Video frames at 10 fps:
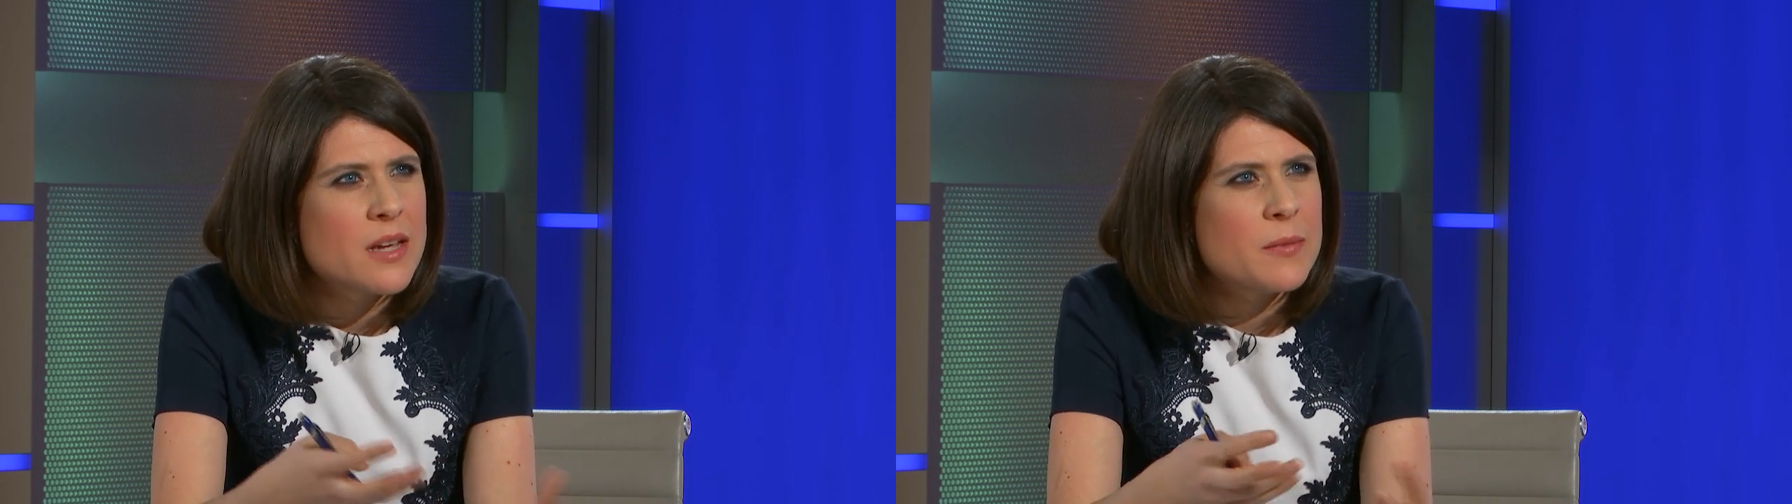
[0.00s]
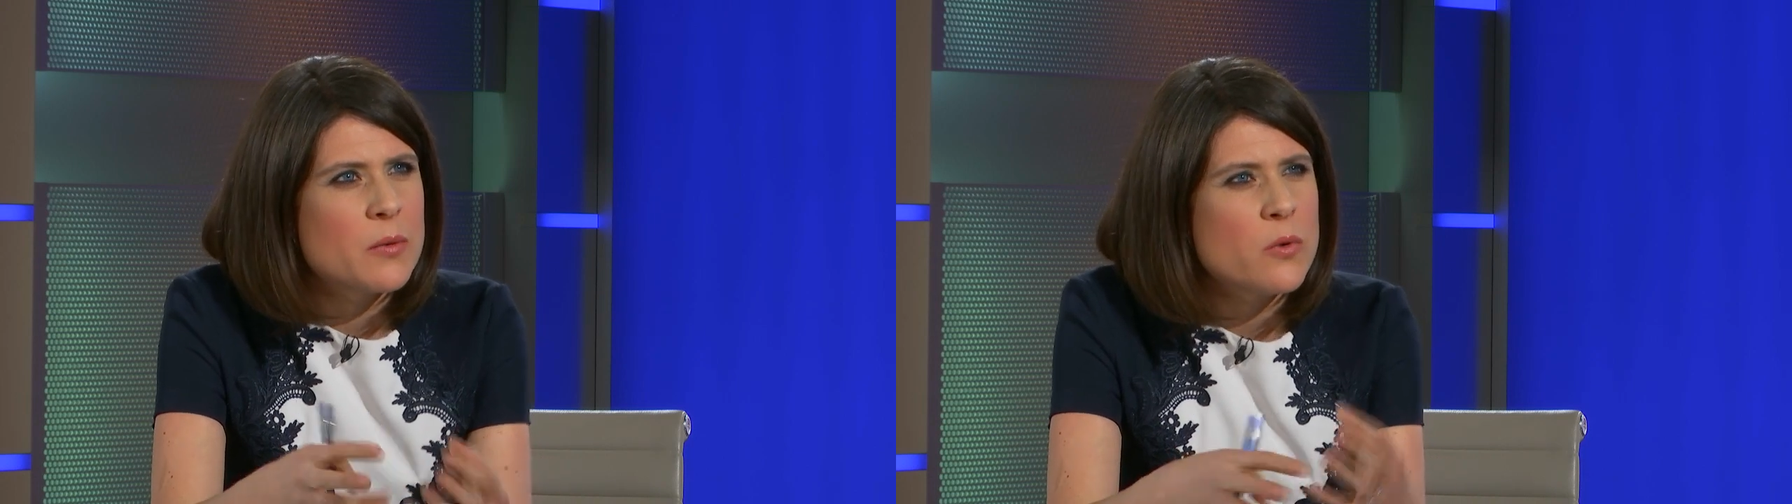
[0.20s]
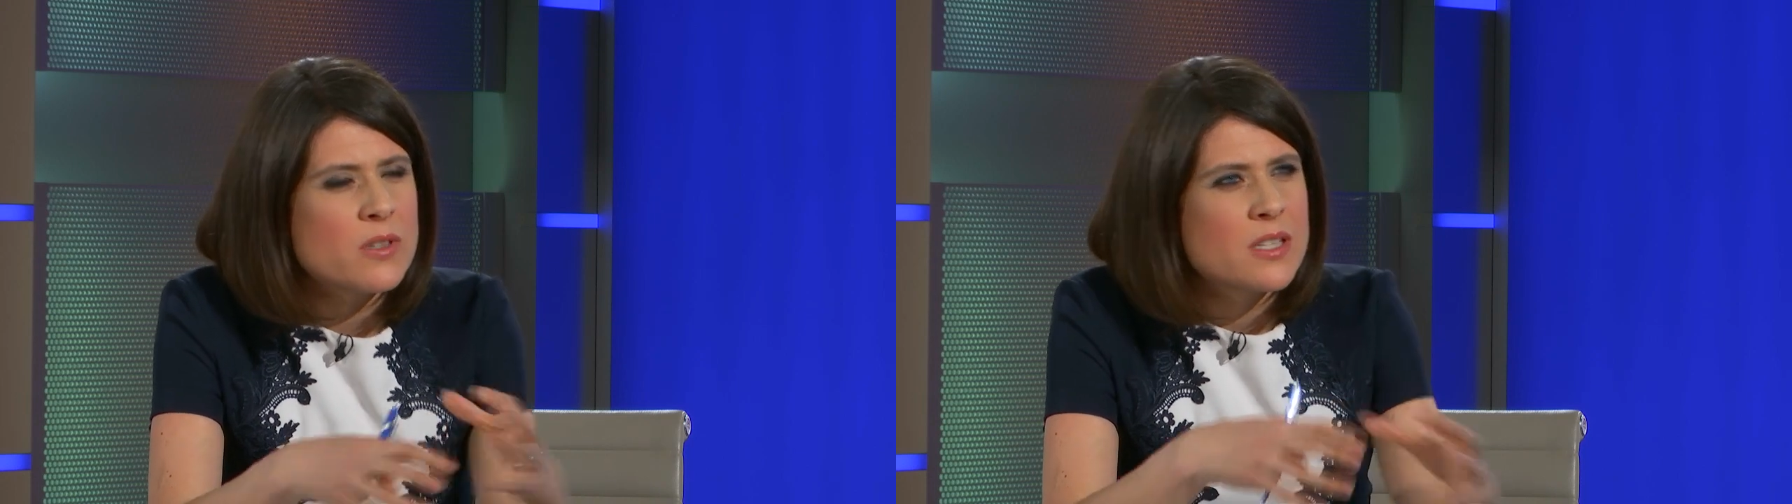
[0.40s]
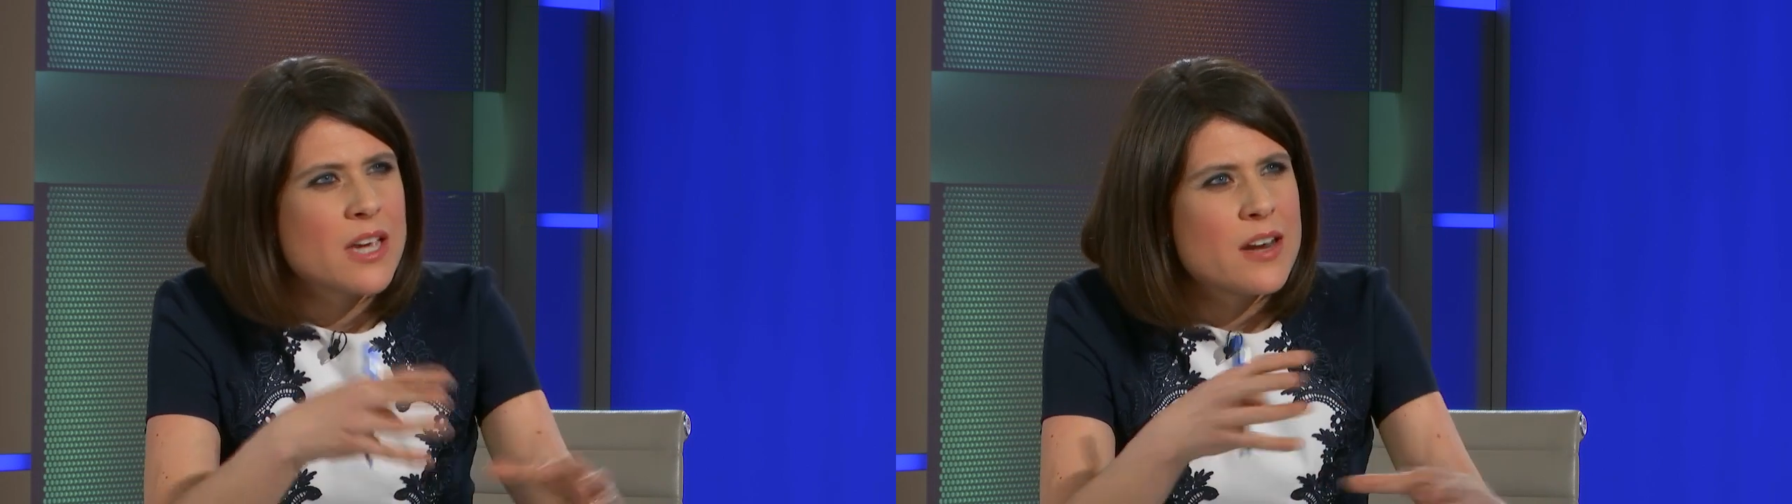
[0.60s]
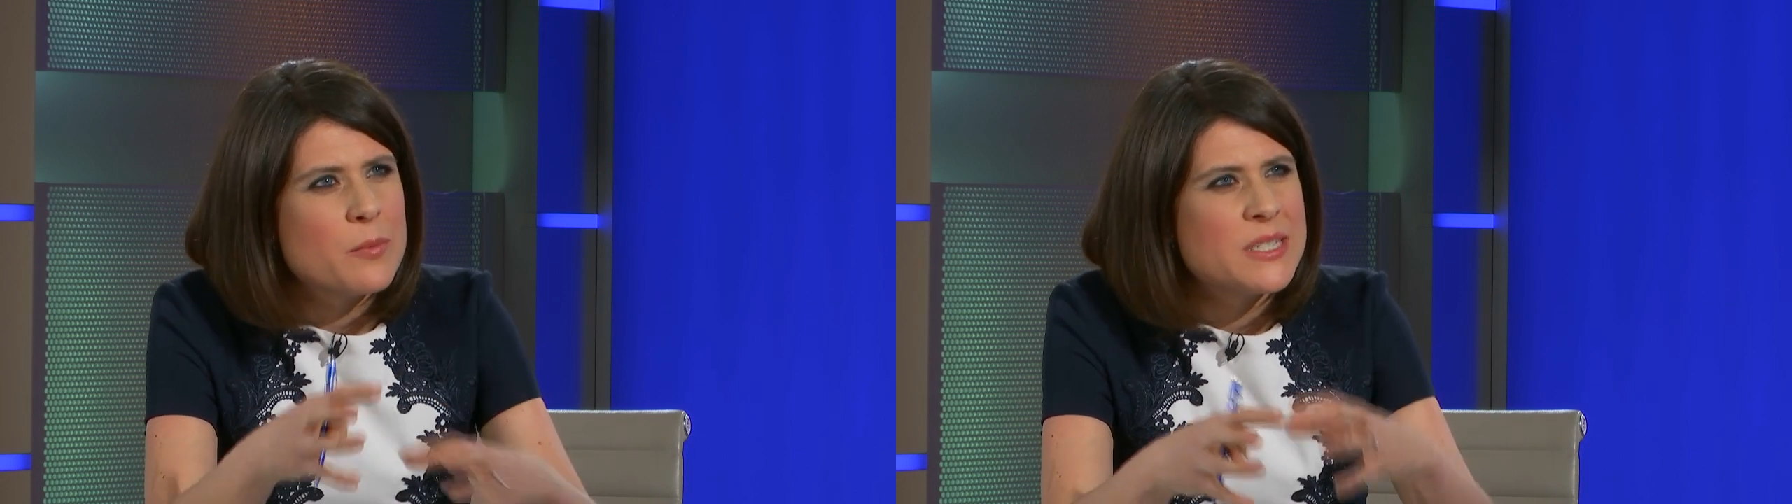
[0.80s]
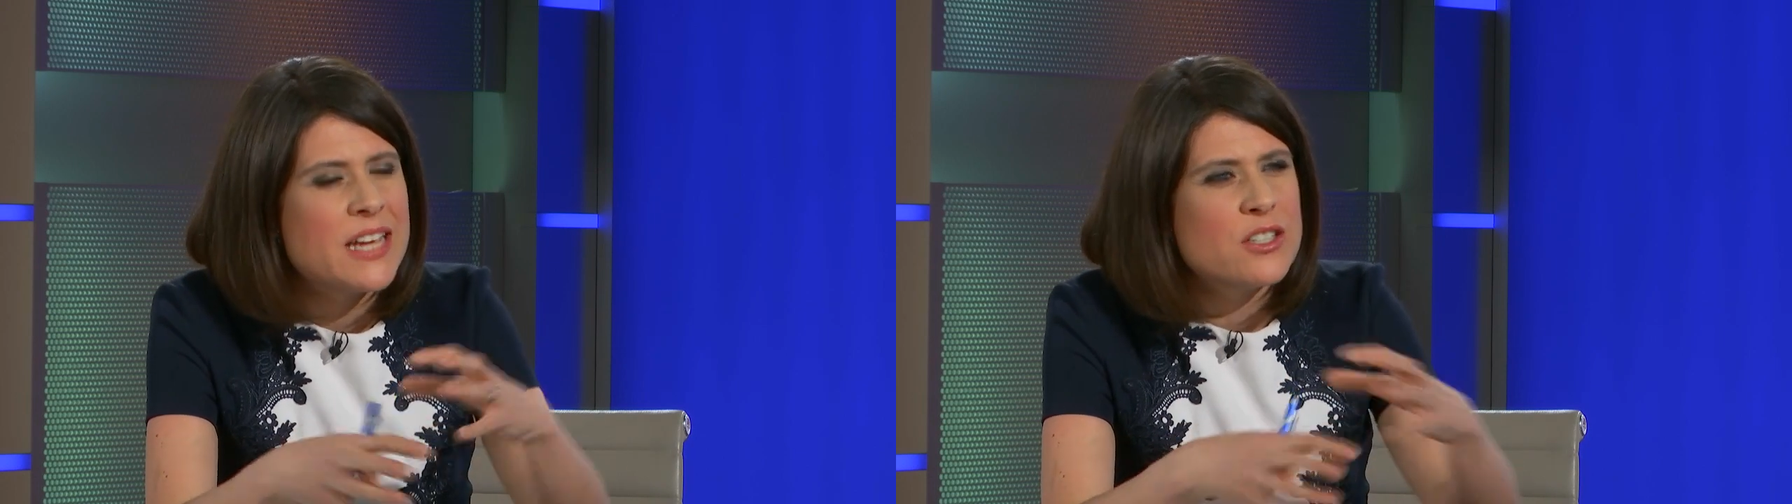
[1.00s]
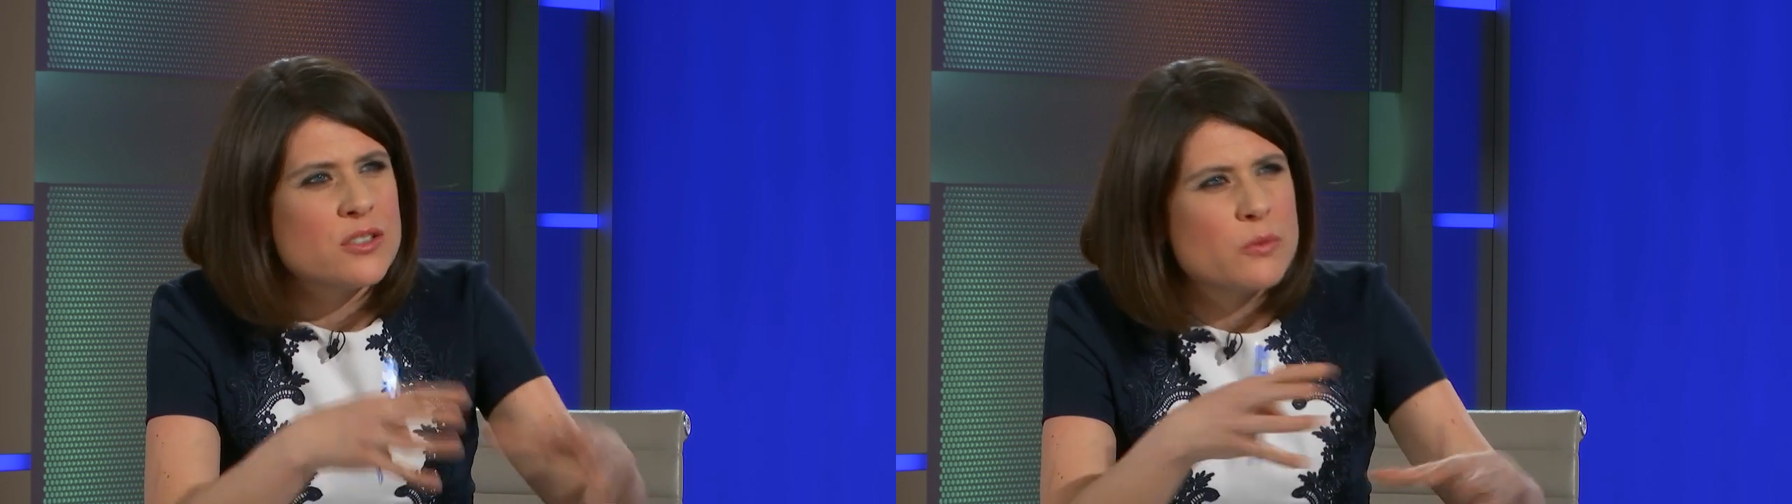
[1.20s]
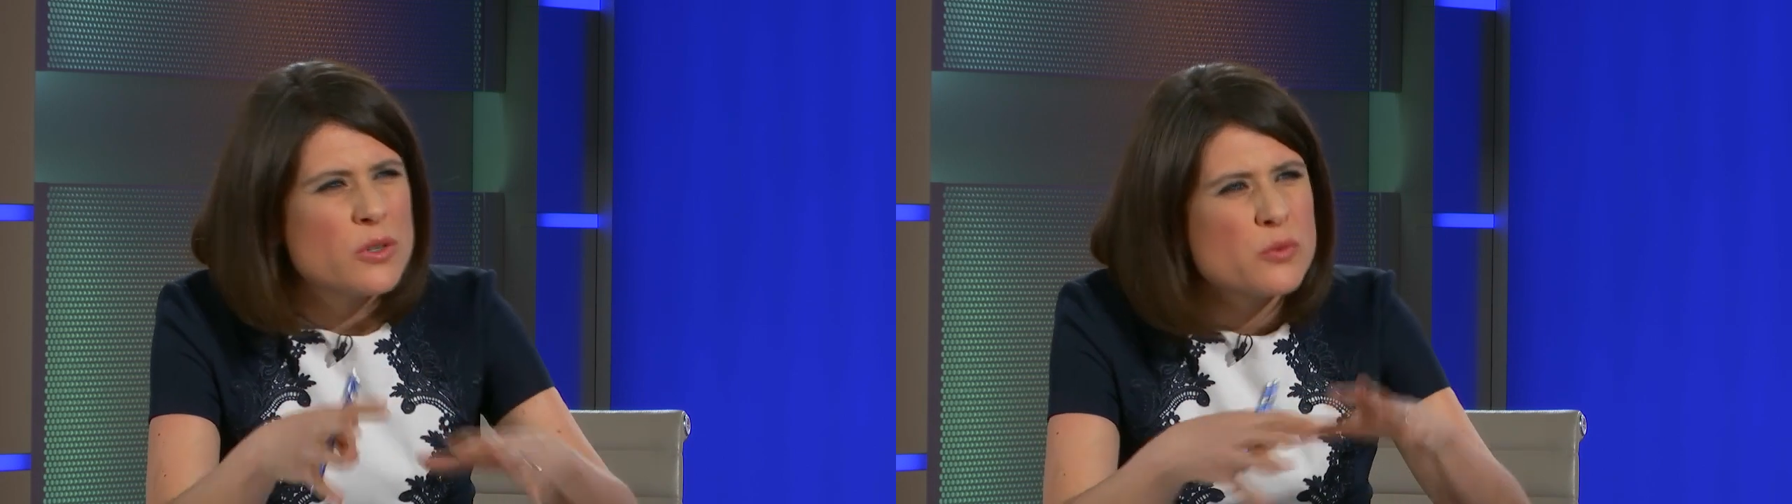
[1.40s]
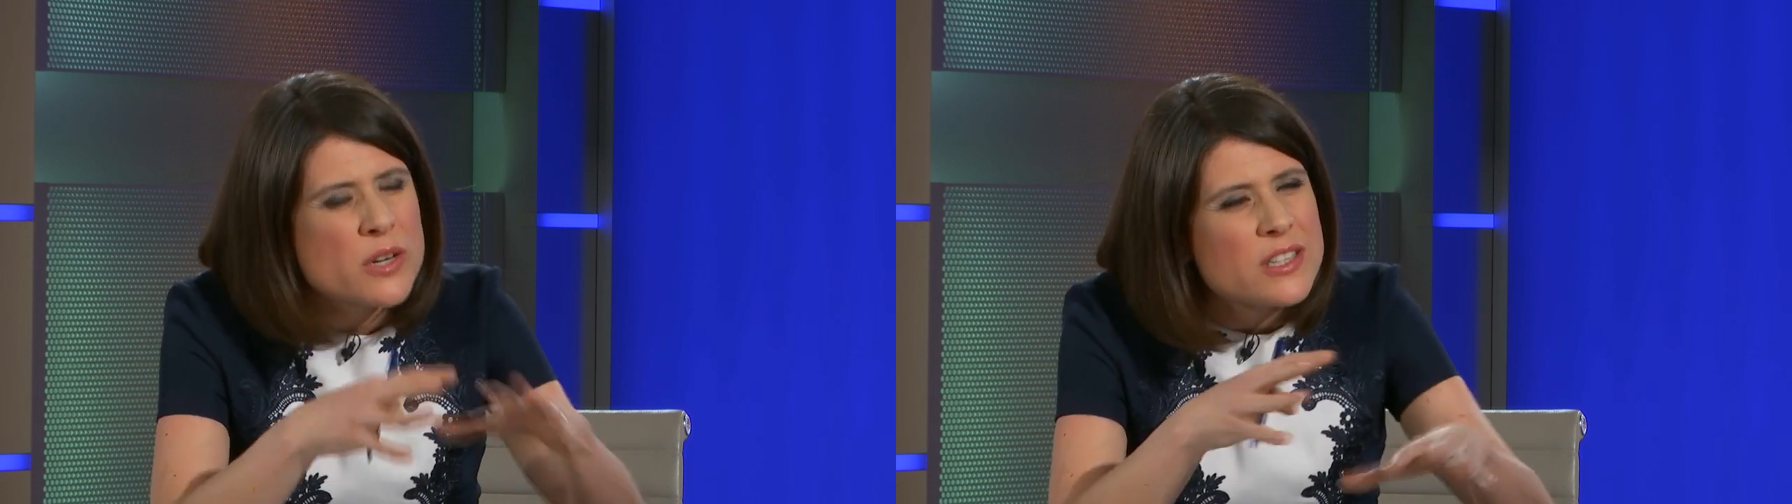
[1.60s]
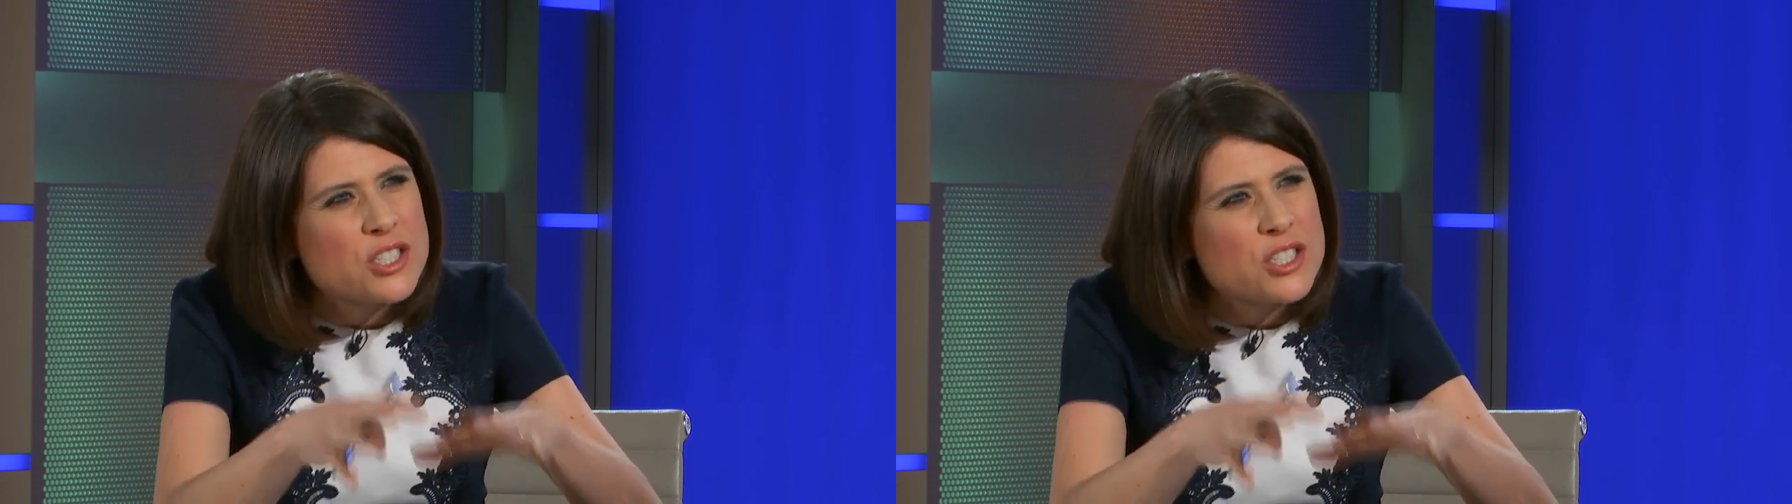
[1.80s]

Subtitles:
I mean, what's the kind of potential? What are